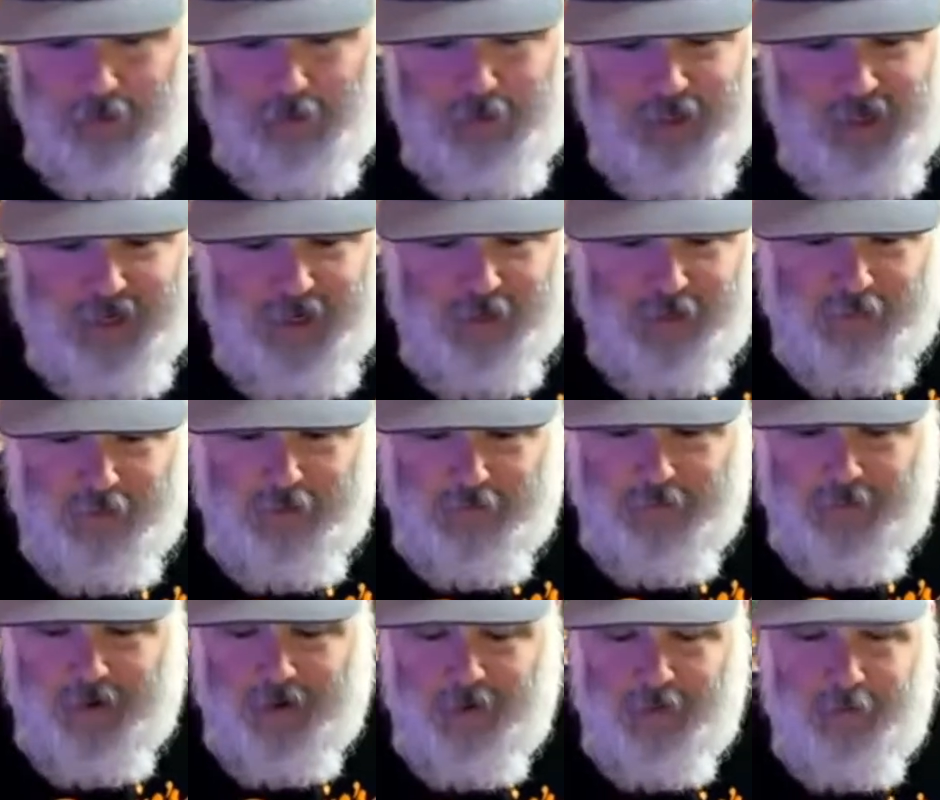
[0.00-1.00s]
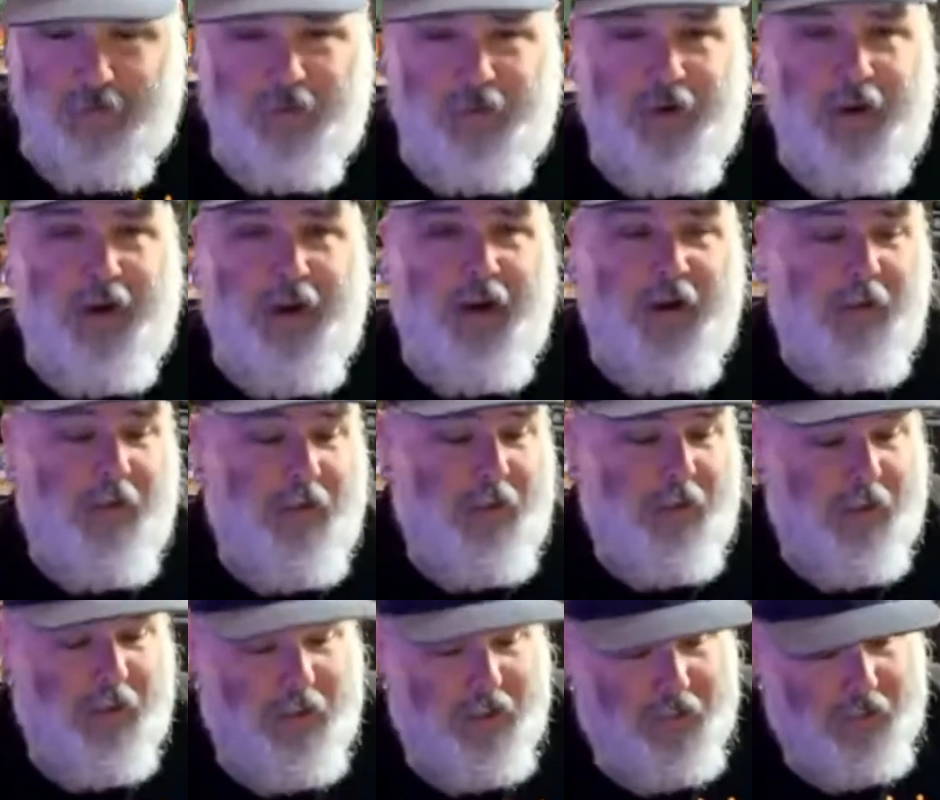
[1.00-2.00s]
checking stuff out and how it
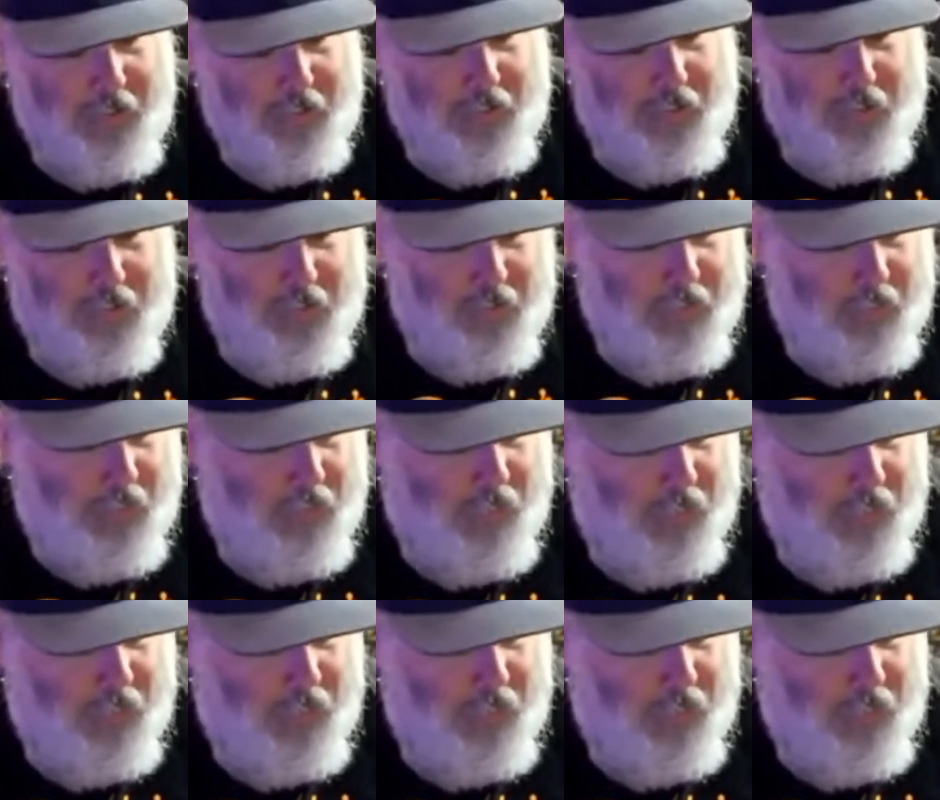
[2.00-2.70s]
looks.